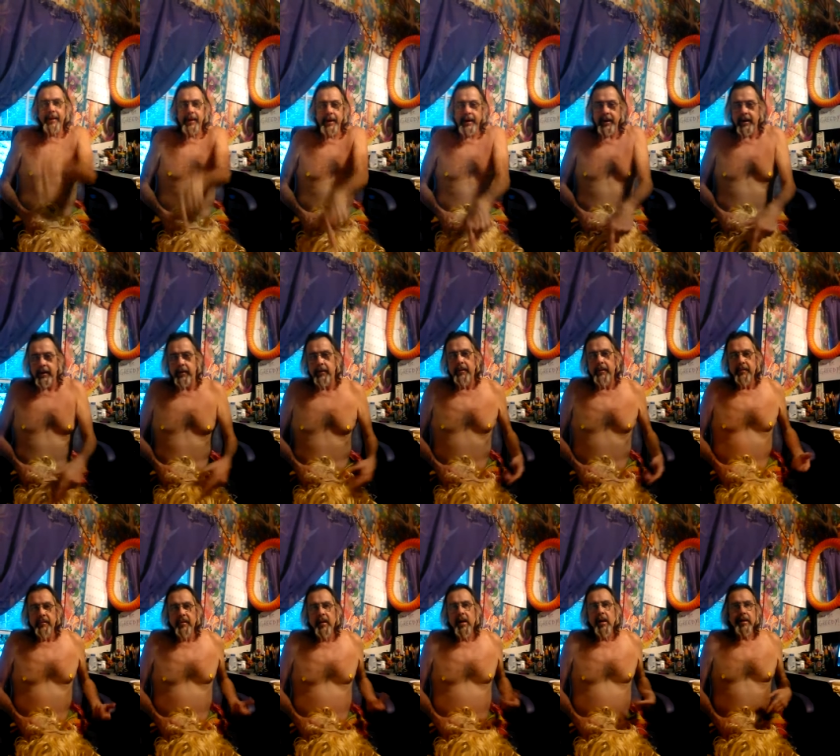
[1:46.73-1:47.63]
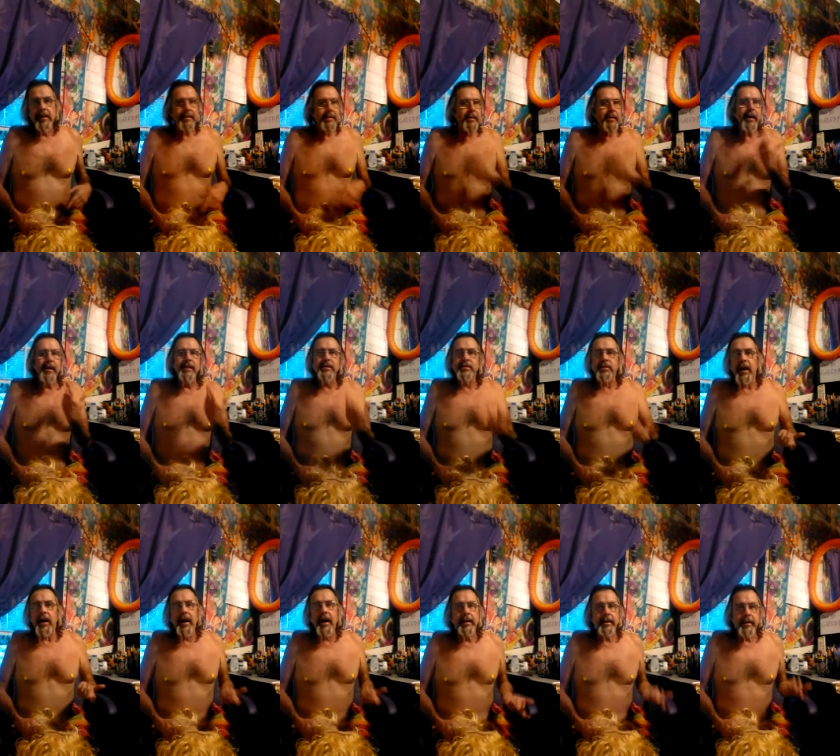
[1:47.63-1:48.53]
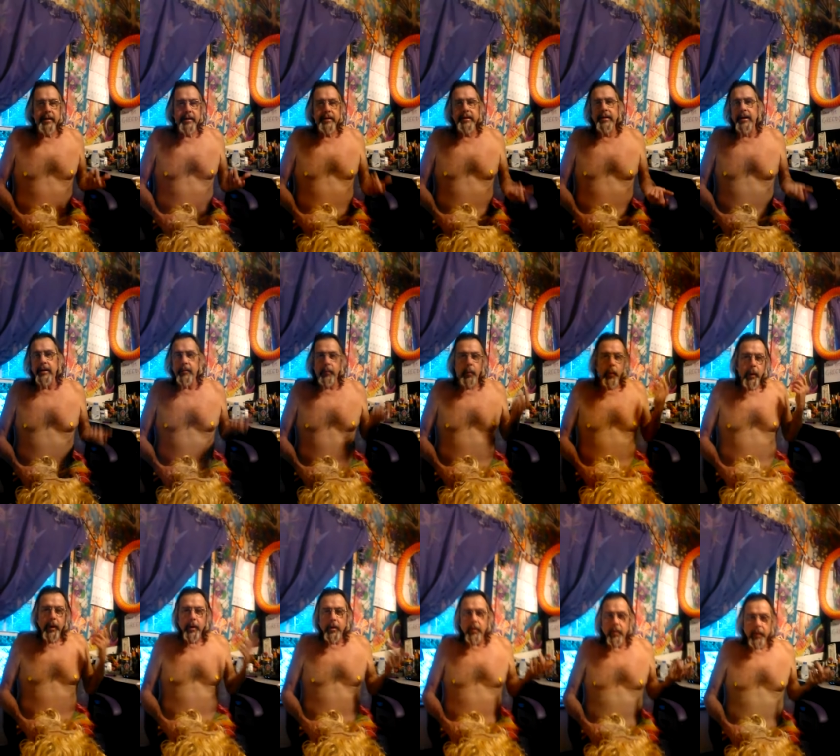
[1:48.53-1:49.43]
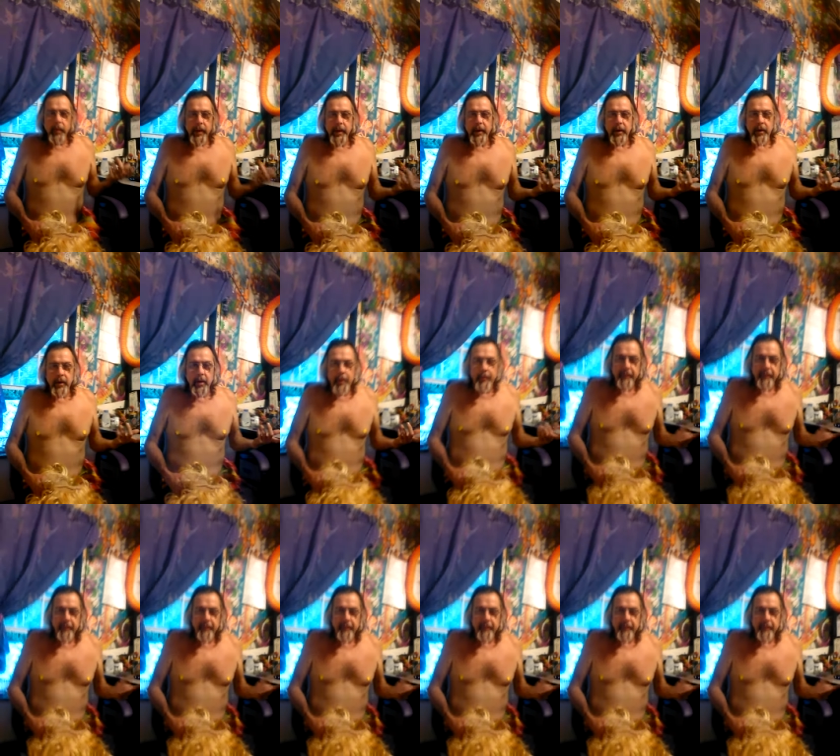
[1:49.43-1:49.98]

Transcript: ahead in case I need to wear a wig.